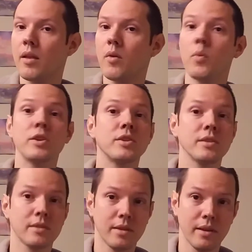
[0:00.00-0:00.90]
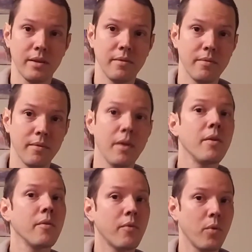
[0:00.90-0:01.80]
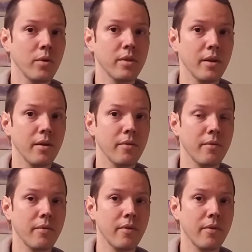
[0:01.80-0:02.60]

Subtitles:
which is the 4th of